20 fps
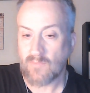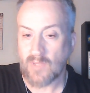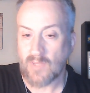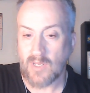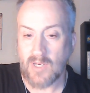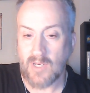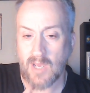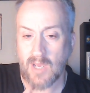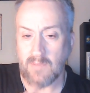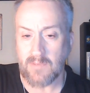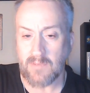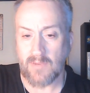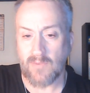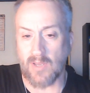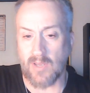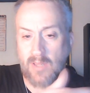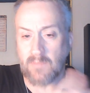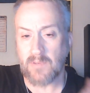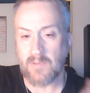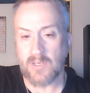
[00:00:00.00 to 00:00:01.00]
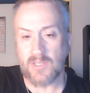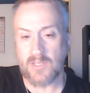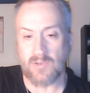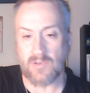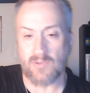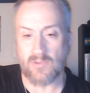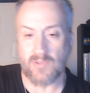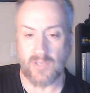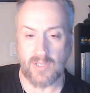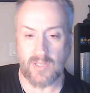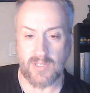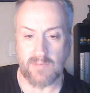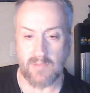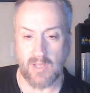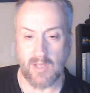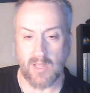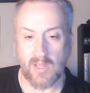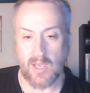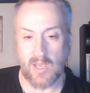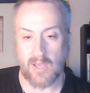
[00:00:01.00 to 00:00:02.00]
and I'm developing certain things in
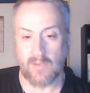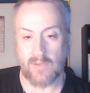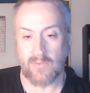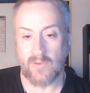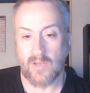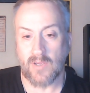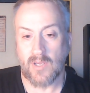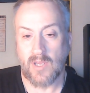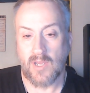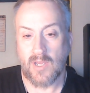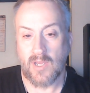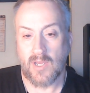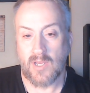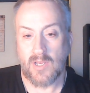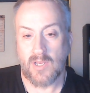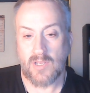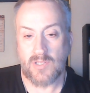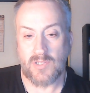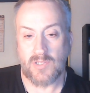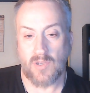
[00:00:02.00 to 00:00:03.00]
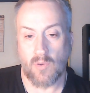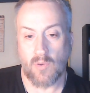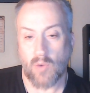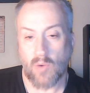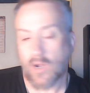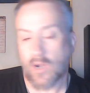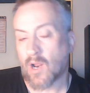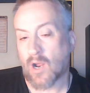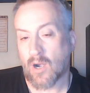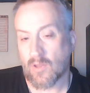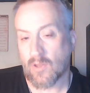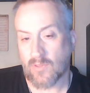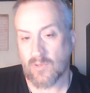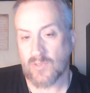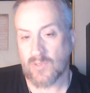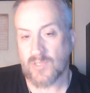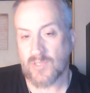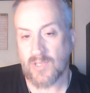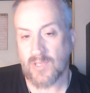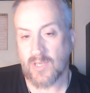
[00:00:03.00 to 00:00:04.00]
my life. So what are
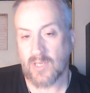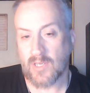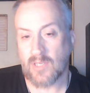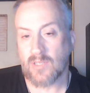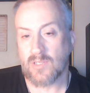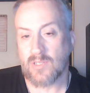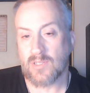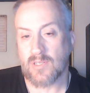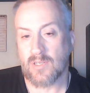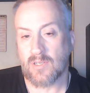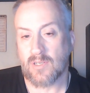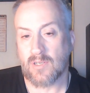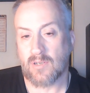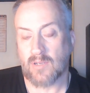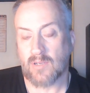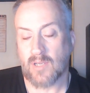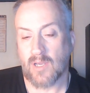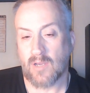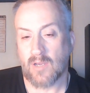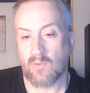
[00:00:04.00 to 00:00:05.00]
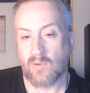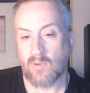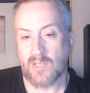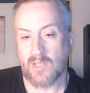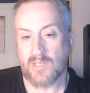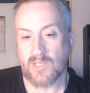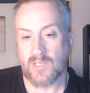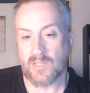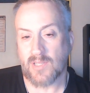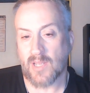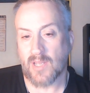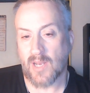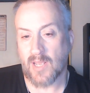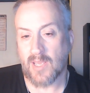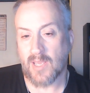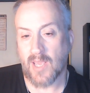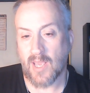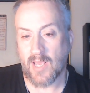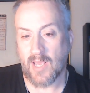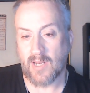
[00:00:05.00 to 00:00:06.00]
those things? Okay, what is it that I
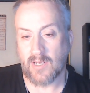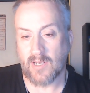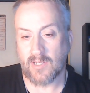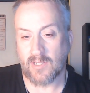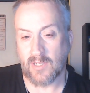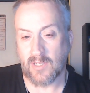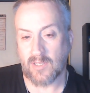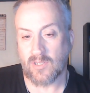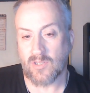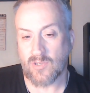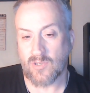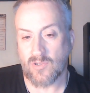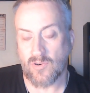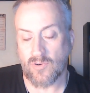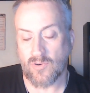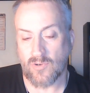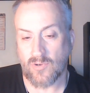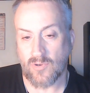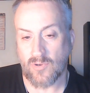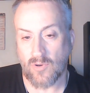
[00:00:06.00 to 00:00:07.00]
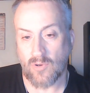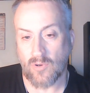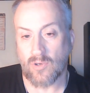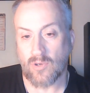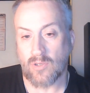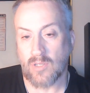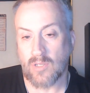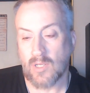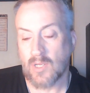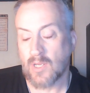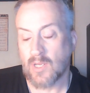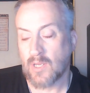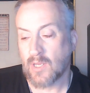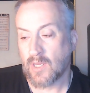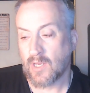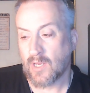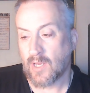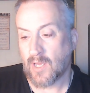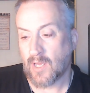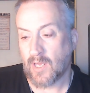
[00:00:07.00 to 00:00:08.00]
can indeed control?
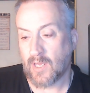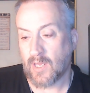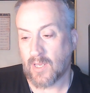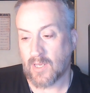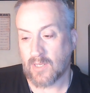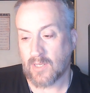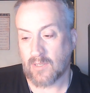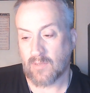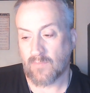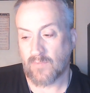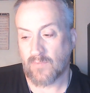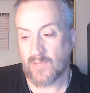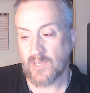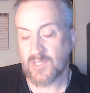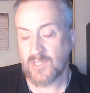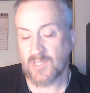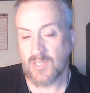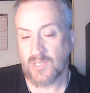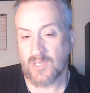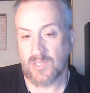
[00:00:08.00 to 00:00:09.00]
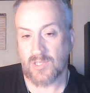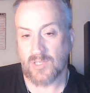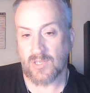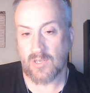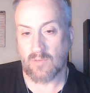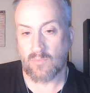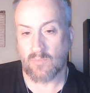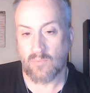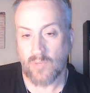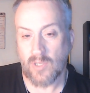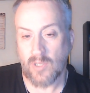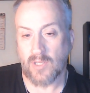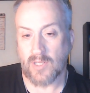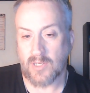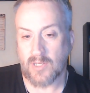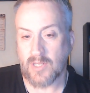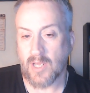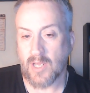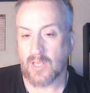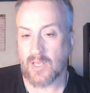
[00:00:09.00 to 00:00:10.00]
And this is
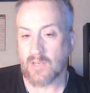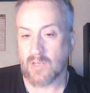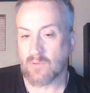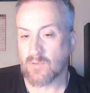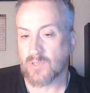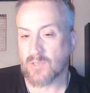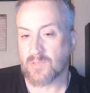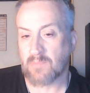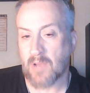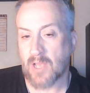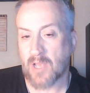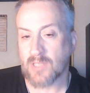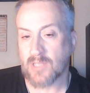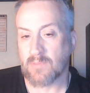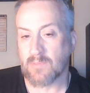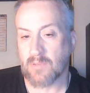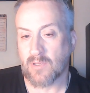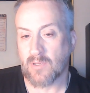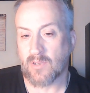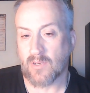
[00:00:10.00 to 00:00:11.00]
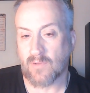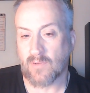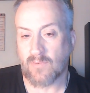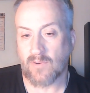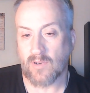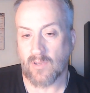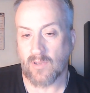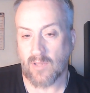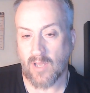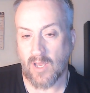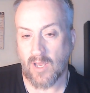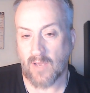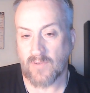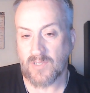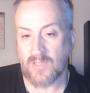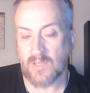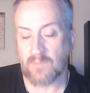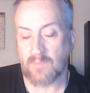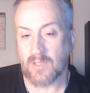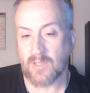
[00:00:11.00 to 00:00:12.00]
really taking responsibility for your life,
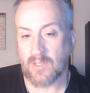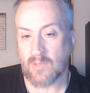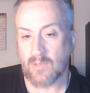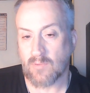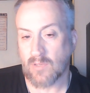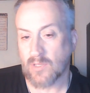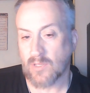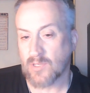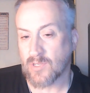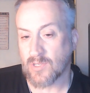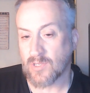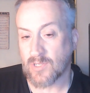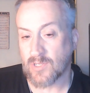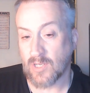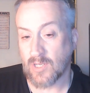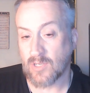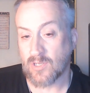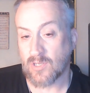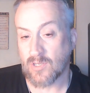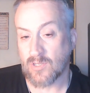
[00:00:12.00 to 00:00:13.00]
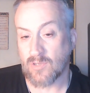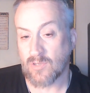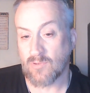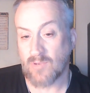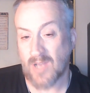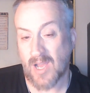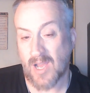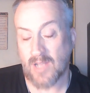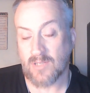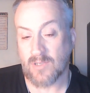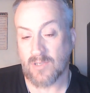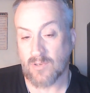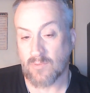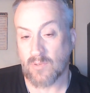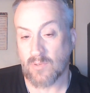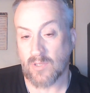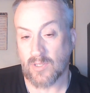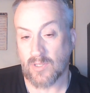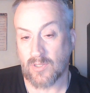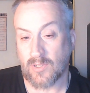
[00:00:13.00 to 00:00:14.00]
something that religion teaches you not to
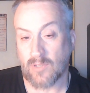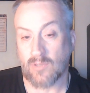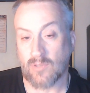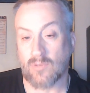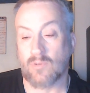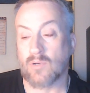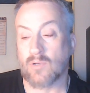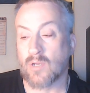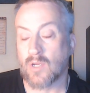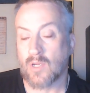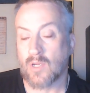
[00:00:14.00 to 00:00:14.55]
really do.